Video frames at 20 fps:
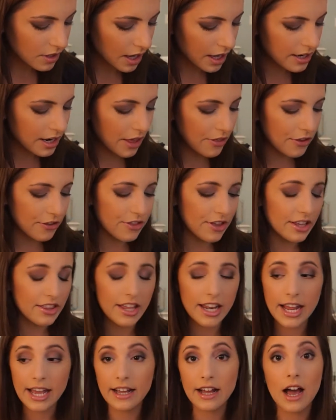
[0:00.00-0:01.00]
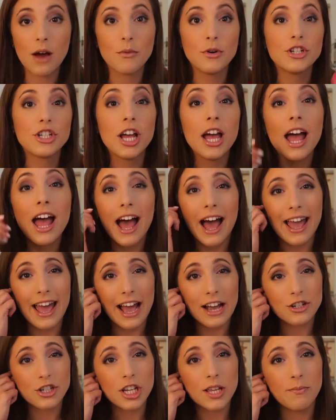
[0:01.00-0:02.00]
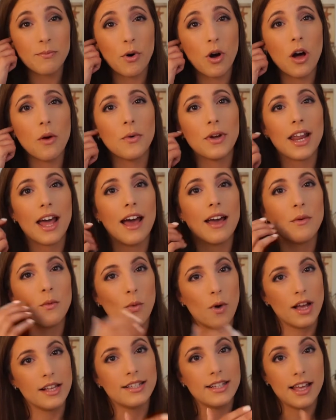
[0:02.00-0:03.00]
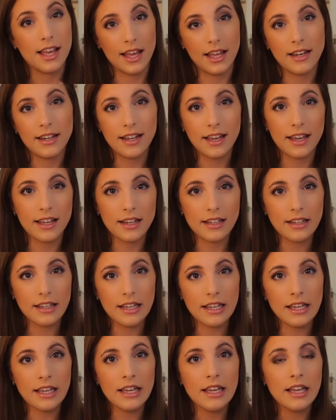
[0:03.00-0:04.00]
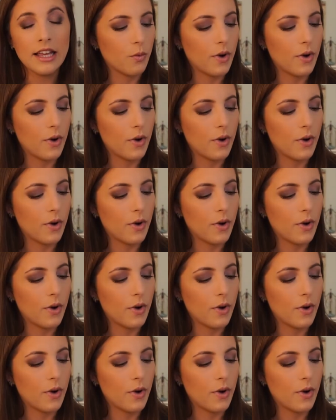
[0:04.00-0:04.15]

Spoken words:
Another thing that I got, which I actually bought when I was in Italy,